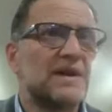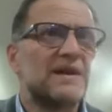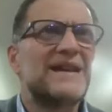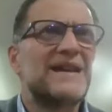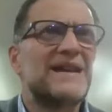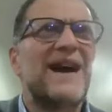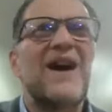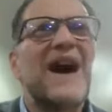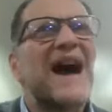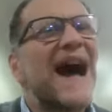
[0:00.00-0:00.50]

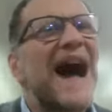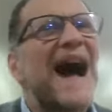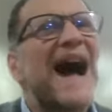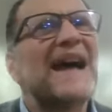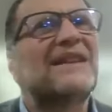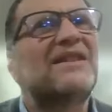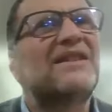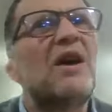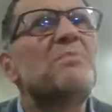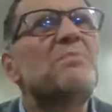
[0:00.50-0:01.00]
Now,
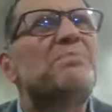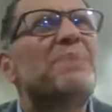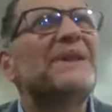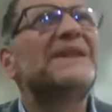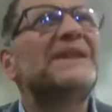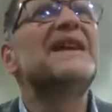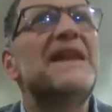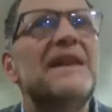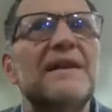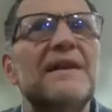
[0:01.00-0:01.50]
I don't
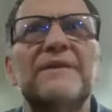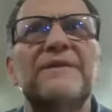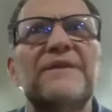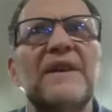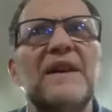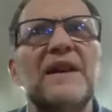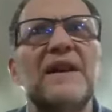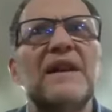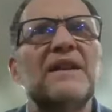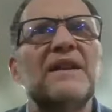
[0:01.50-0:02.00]
believe
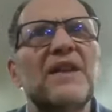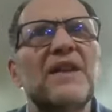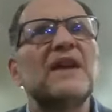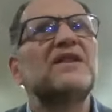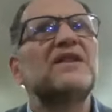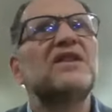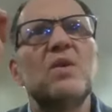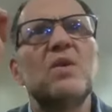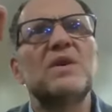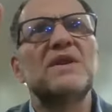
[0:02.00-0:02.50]

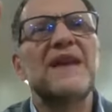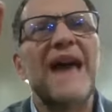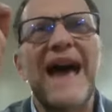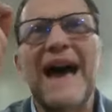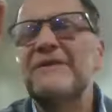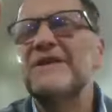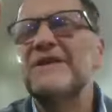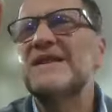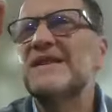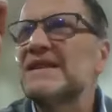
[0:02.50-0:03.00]
that you would
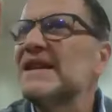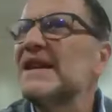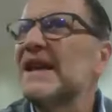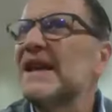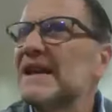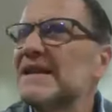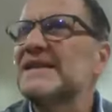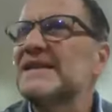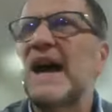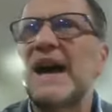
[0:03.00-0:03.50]
ever
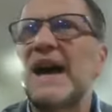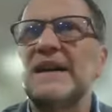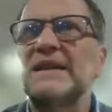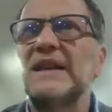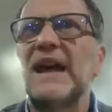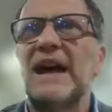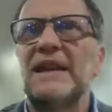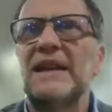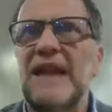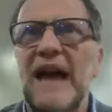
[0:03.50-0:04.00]
see a sign
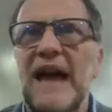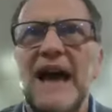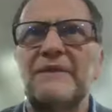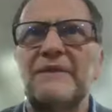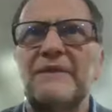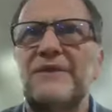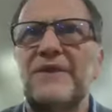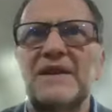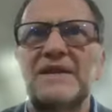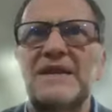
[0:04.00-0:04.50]
like that,
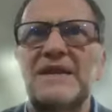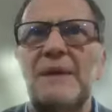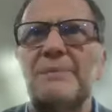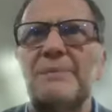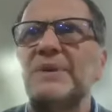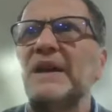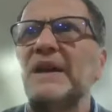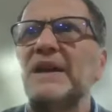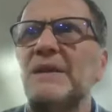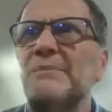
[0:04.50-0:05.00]
for
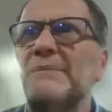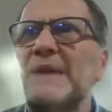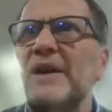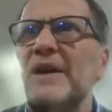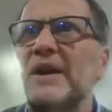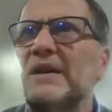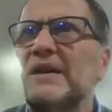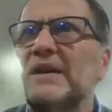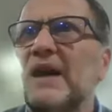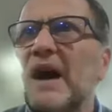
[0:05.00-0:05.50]
example, in
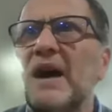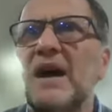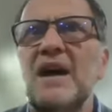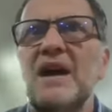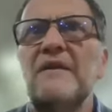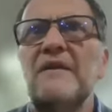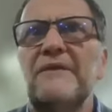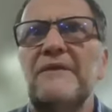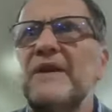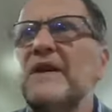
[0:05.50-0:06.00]
America
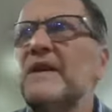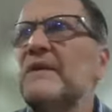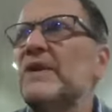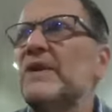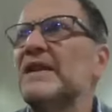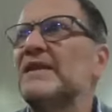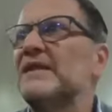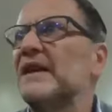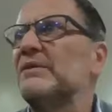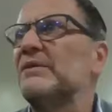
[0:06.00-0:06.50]

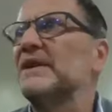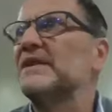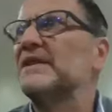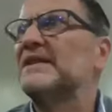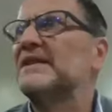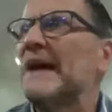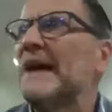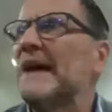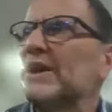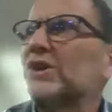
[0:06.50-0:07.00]
with,
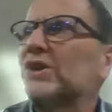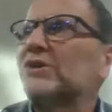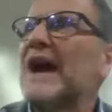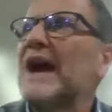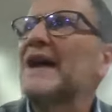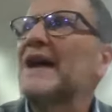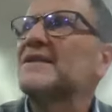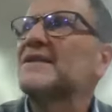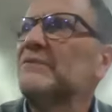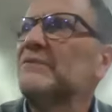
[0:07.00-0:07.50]
with
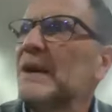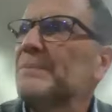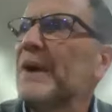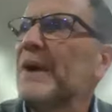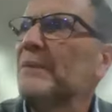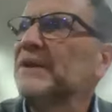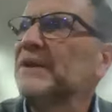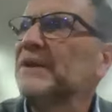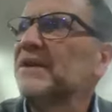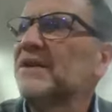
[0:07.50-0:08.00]
Democrats and
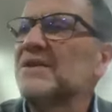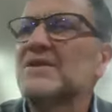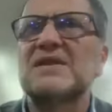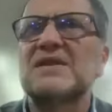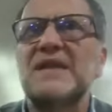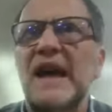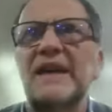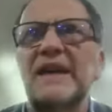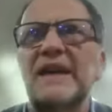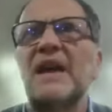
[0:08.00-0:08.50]
Republicans
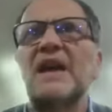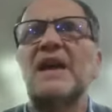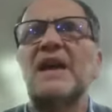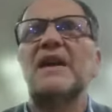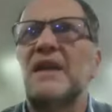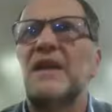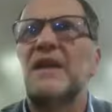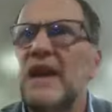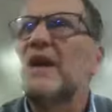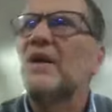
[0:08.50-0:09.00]
saying,
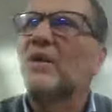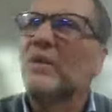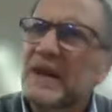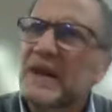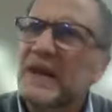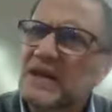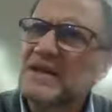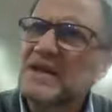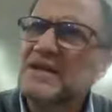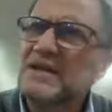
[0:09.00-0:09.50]
you know, we
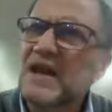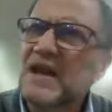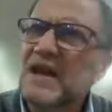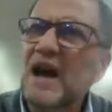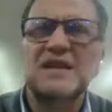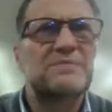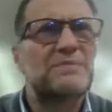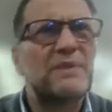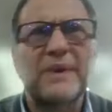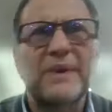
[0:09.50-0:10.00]
can
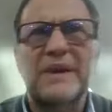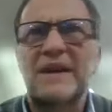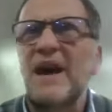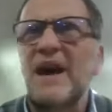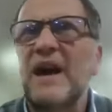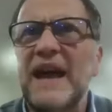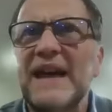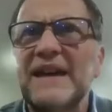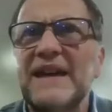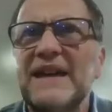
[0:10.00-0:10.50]
discuss, but we
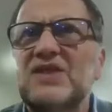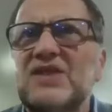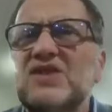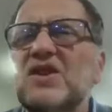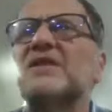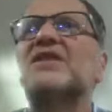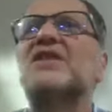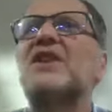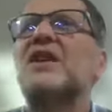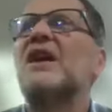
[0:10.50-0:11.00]
can't hate each
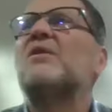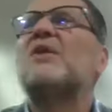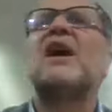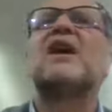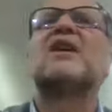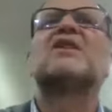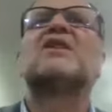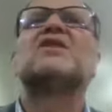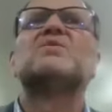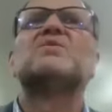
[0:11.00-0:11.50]
other. You know
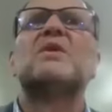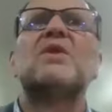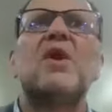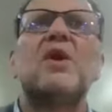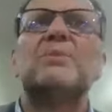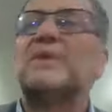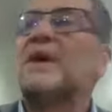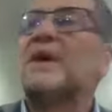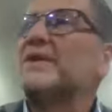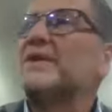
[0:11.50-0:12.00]
what? Because we're
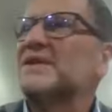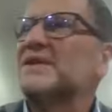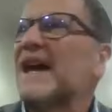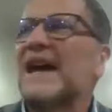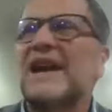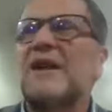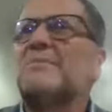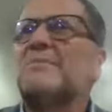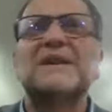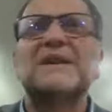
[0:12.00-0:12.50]
all brothers.
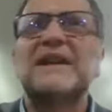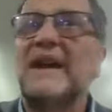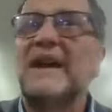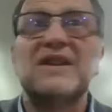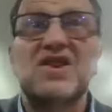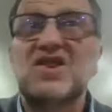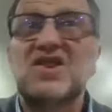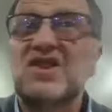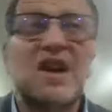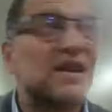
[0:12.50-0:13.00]
I don't believe
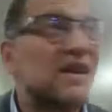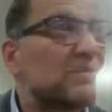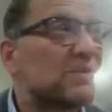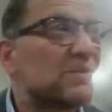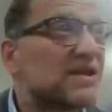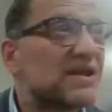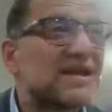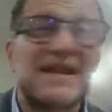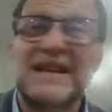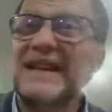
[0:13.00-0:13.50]
And you certainly
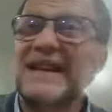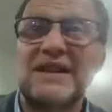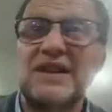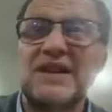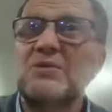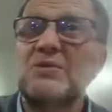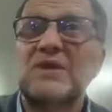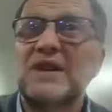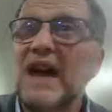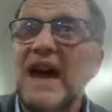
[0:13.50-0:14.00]
won't see it in
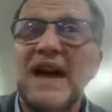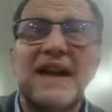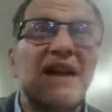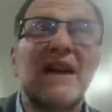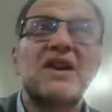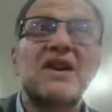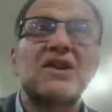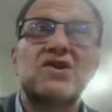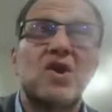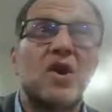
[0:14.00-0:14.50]
the UK,
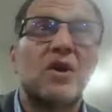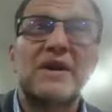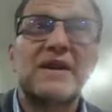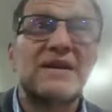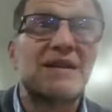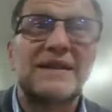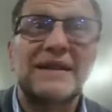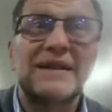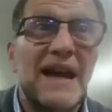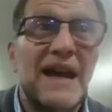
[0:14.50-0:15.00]

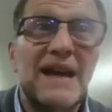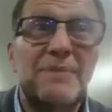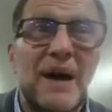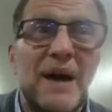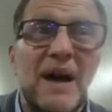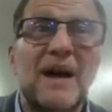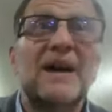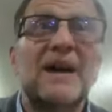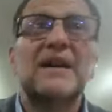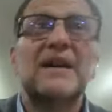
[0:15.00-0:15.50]
Tories and
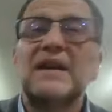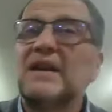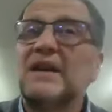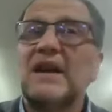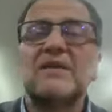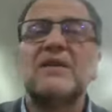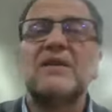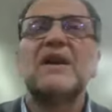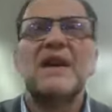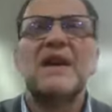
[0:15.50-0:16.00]
Labour. You
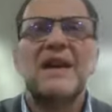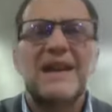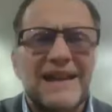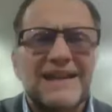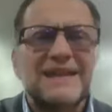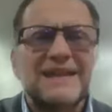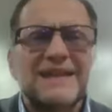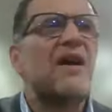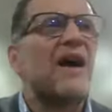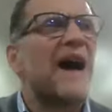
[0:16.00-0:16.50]
know,
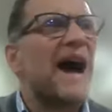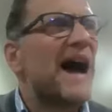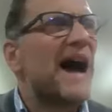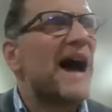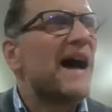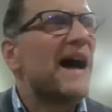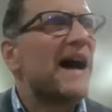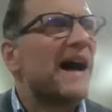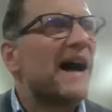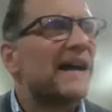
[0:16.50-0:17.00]
no.
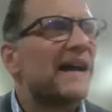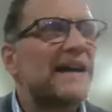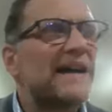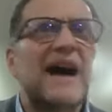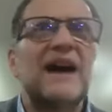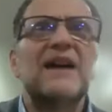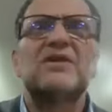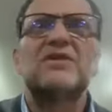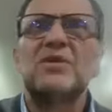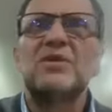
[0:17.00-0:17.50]

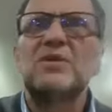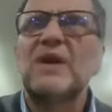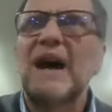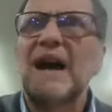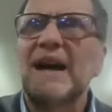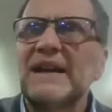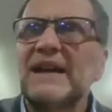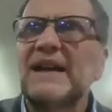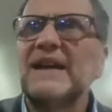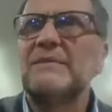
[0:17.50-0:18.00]
Anachnu
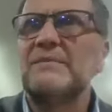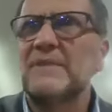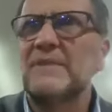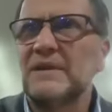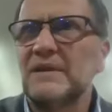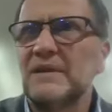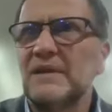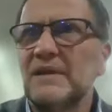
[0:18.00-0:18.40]
achim.